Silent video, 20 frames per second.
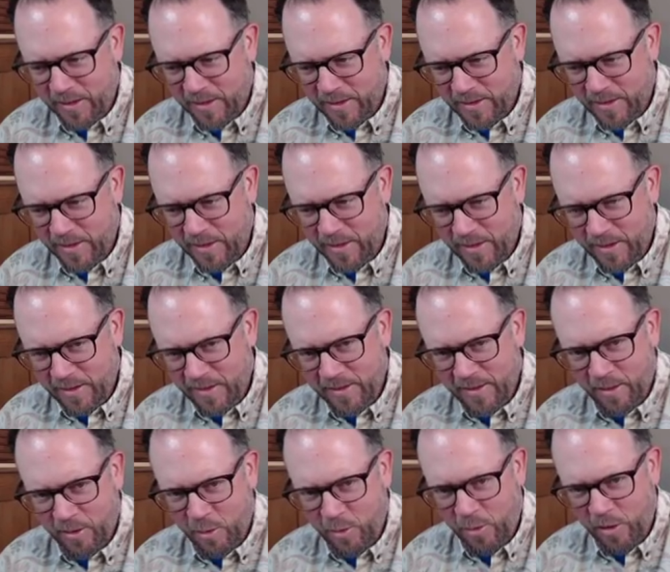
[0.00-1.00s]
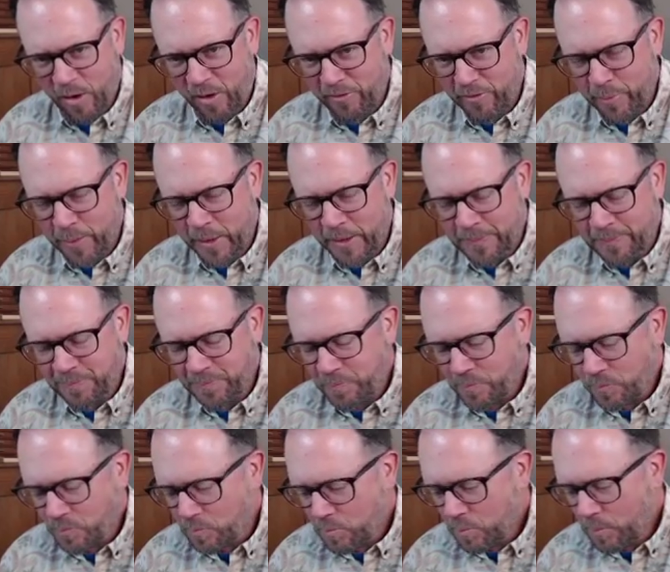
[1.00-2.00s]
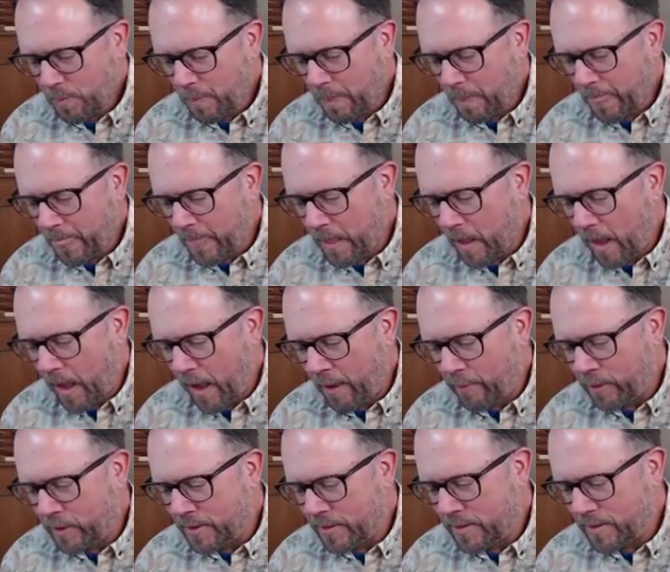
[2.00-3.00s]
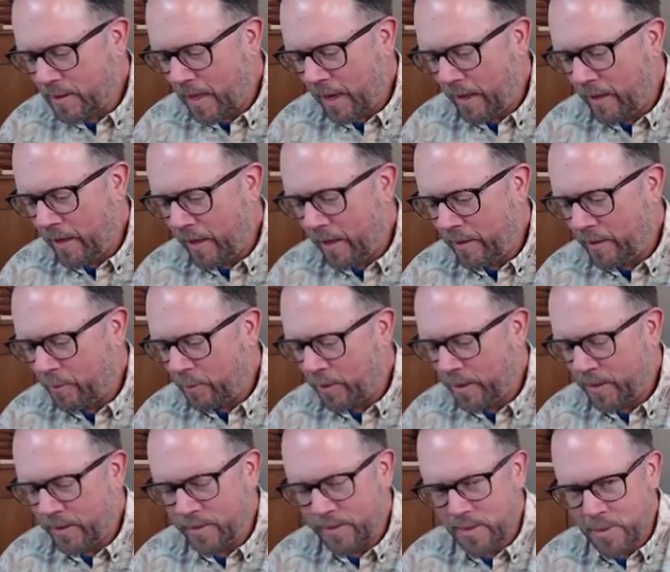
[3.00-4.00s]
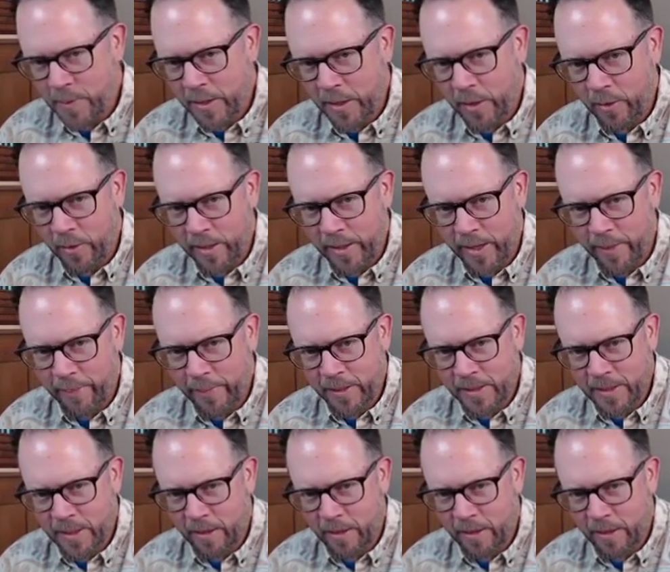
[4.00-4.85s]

I was like, eh, I'll hold off, but I want to. I, I don't want to speak on it yet because I